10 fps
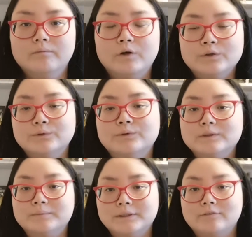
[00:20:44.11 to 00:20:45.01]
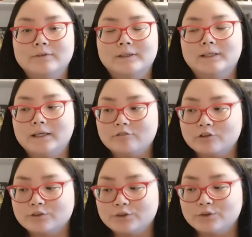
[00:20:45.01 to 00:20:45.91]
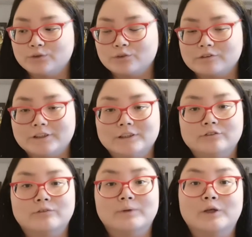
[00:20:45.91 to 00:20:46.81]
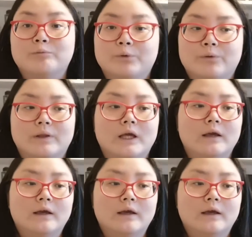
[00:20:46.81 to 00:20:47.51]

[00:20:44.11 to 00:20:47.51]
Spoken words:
Also, and specifically, it draws on stories from like both